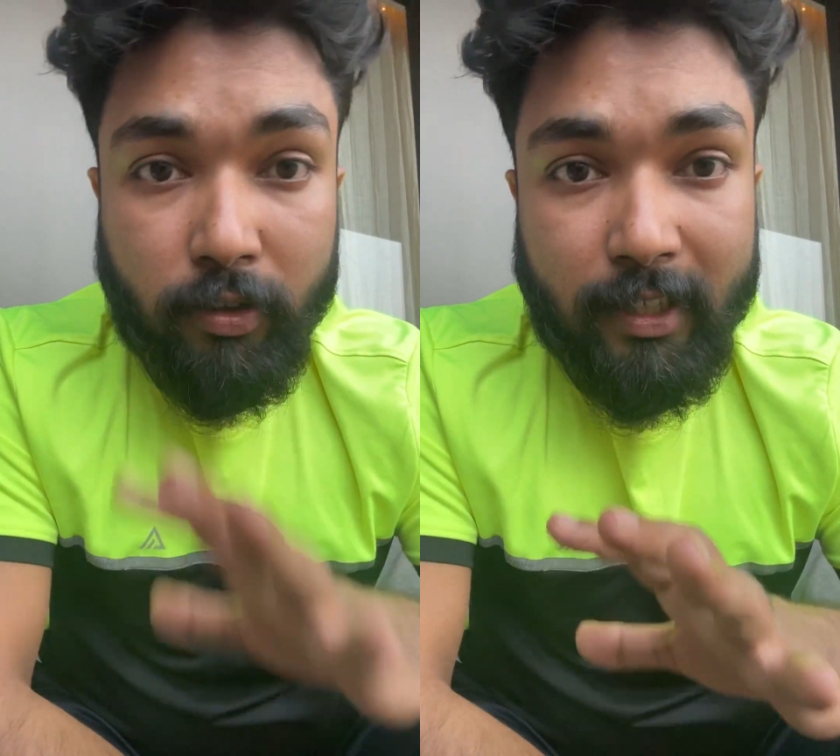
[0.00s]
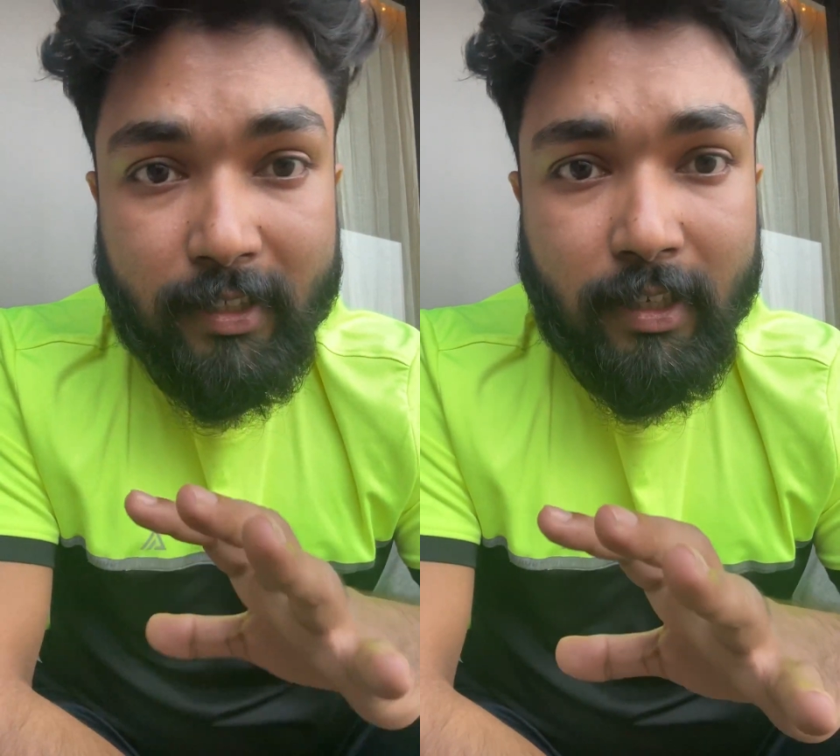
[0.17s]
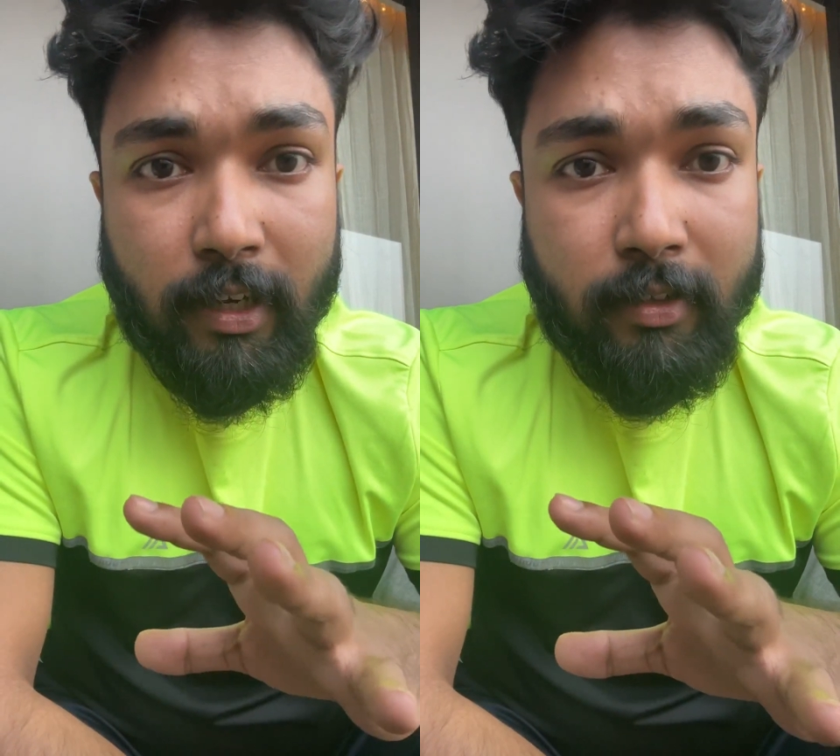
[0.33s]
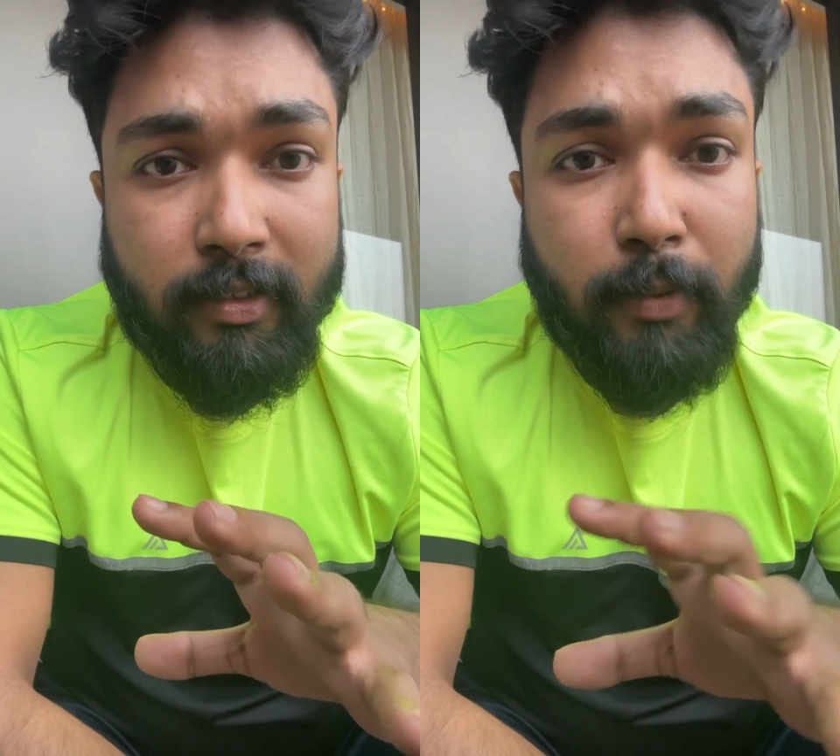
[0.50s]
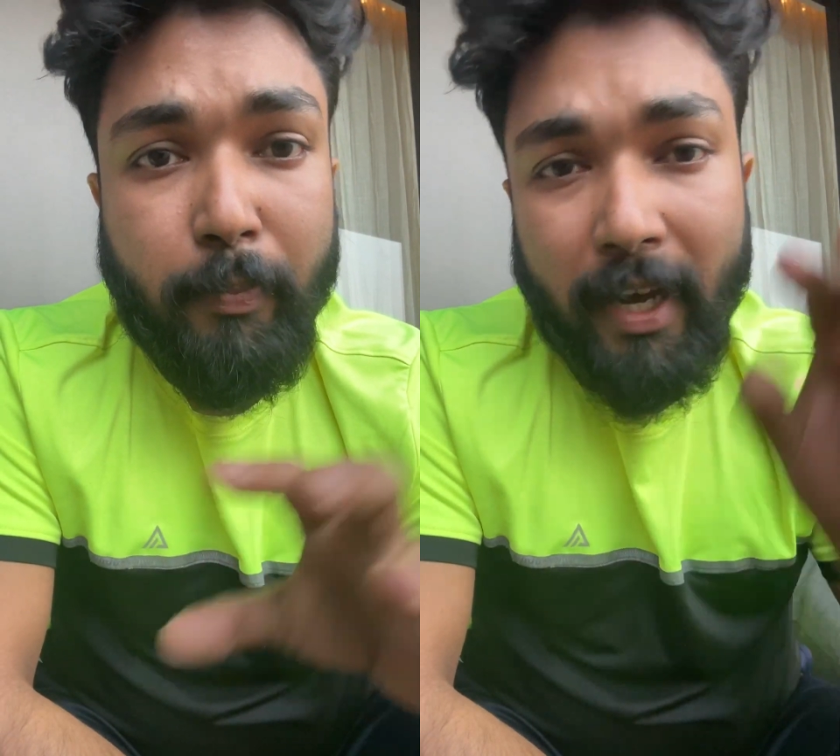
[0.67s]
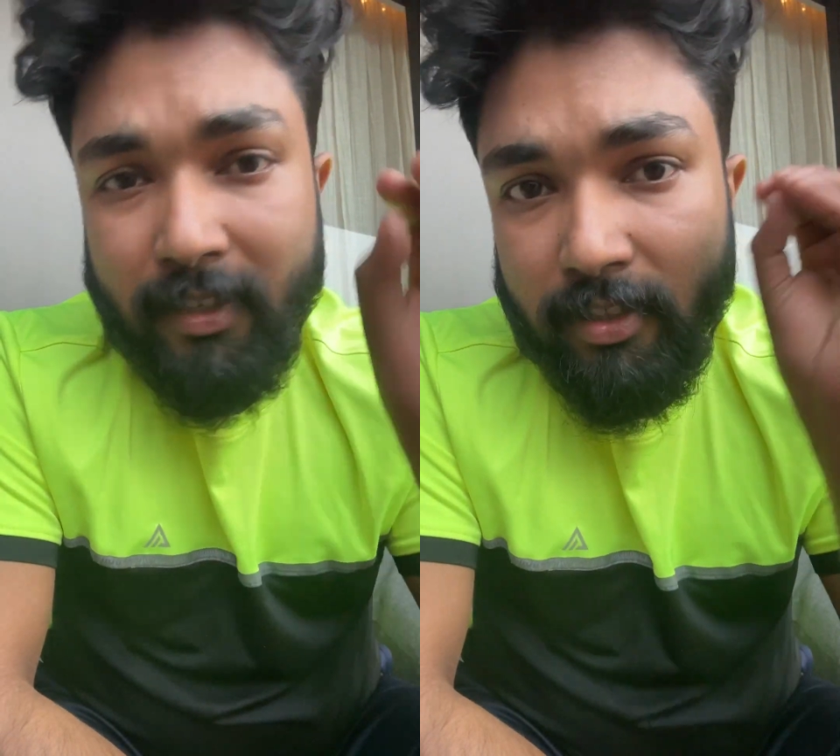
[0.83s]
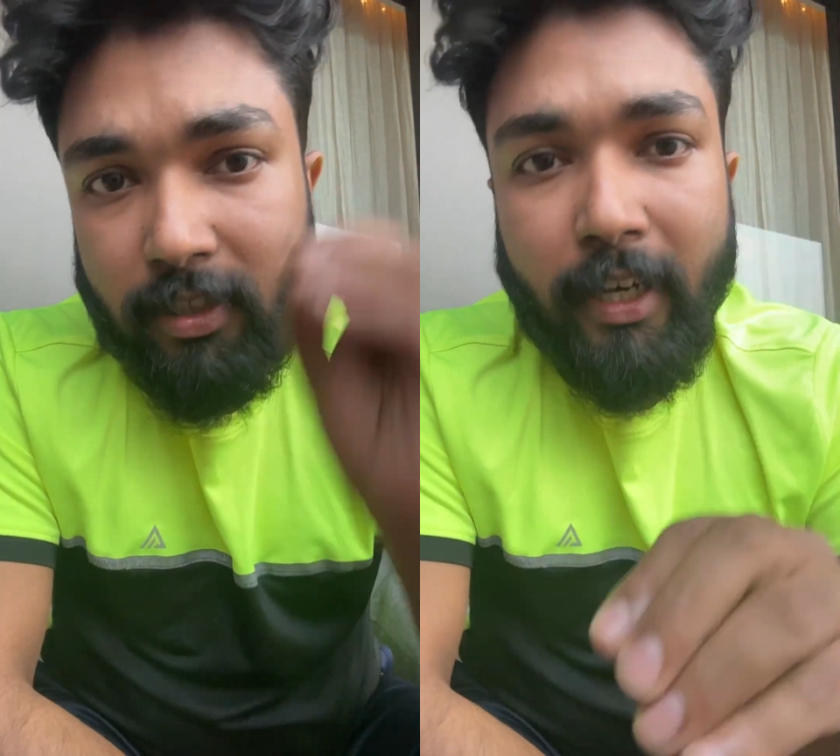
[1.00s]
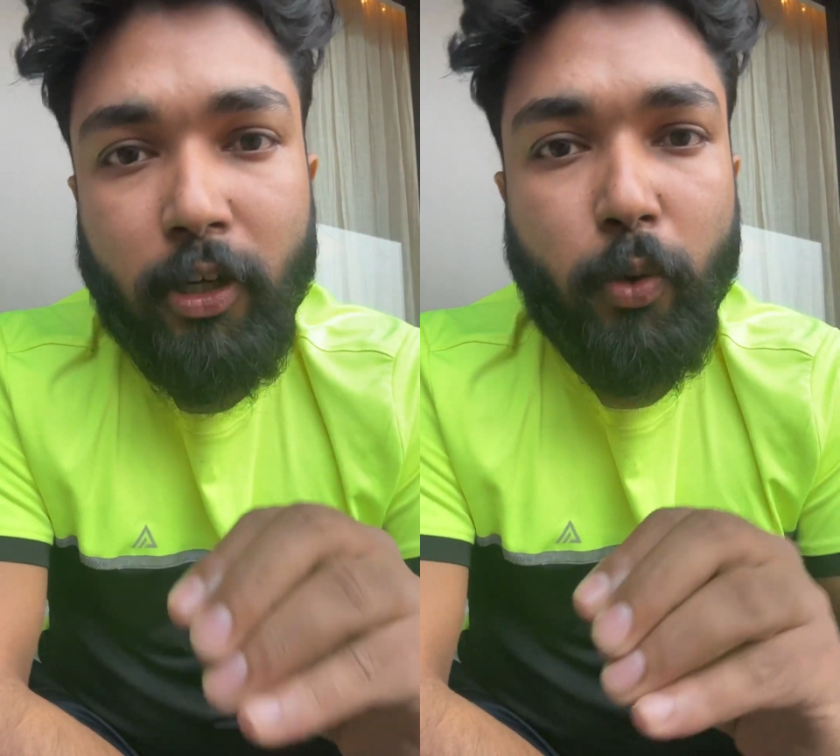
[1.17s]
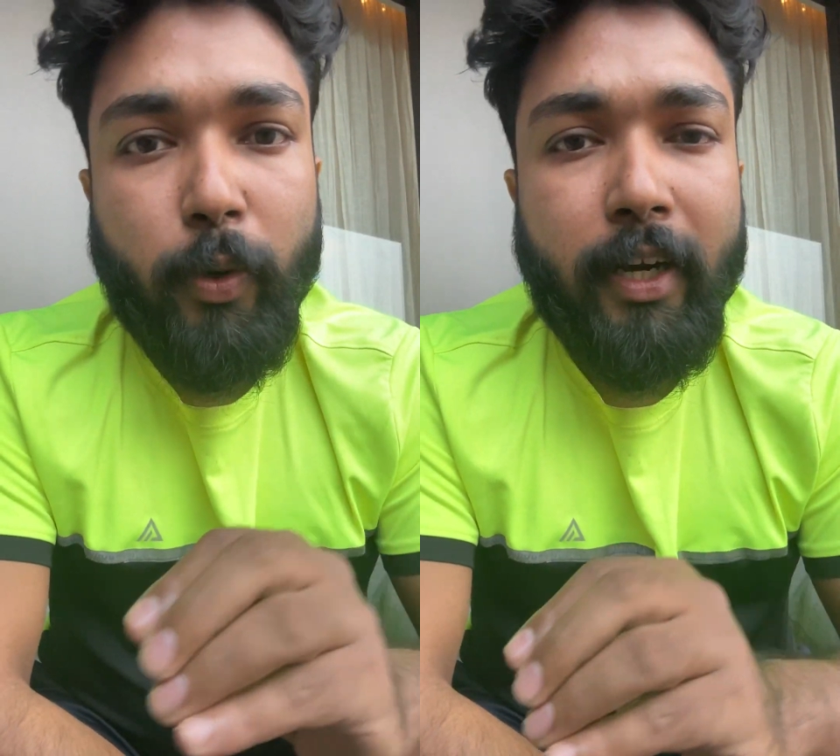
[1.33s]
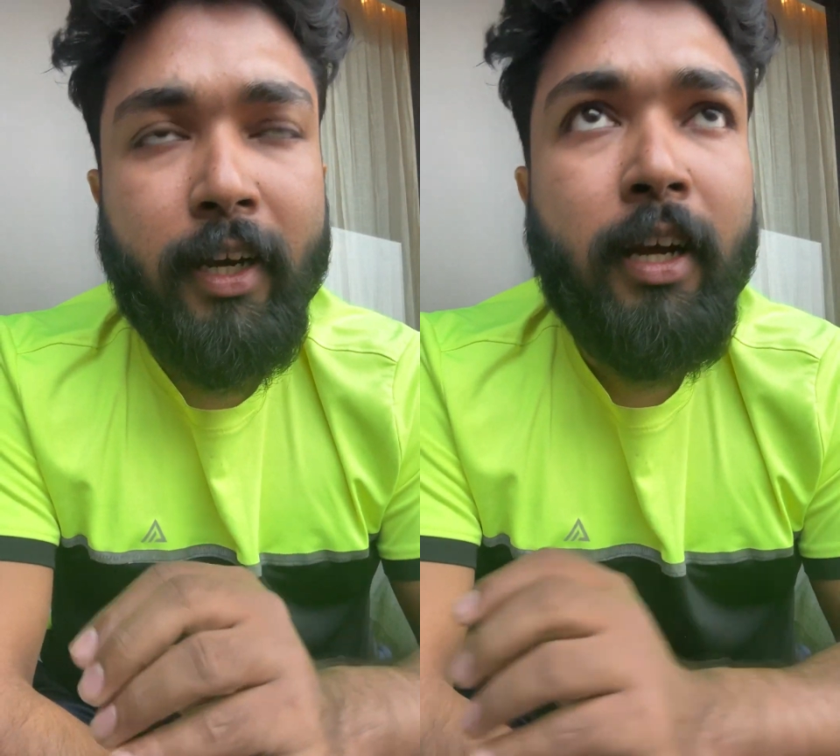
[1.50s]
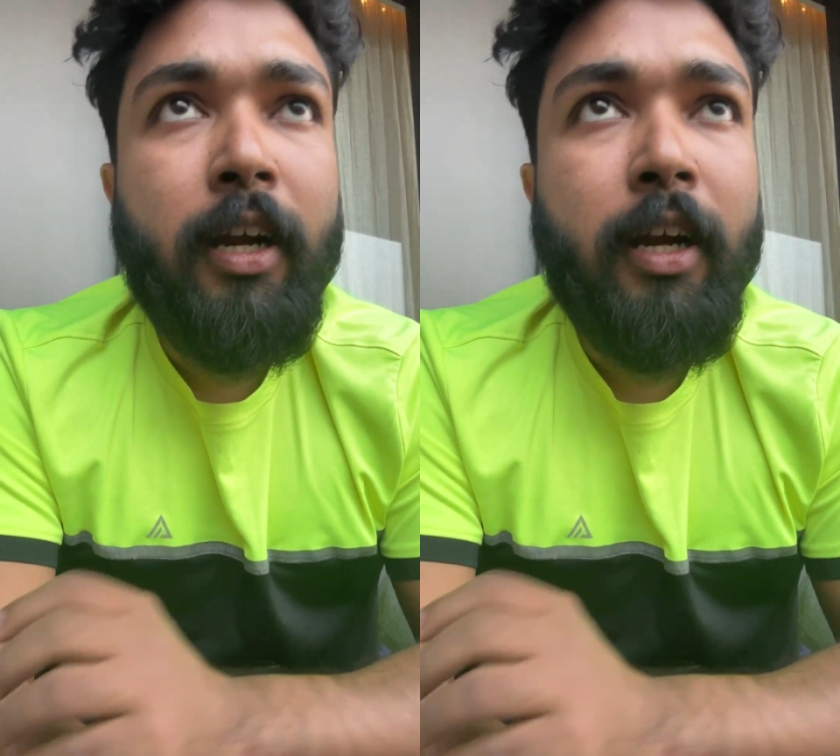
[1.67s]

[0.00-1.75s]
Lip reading: these currency pairs and stick to it.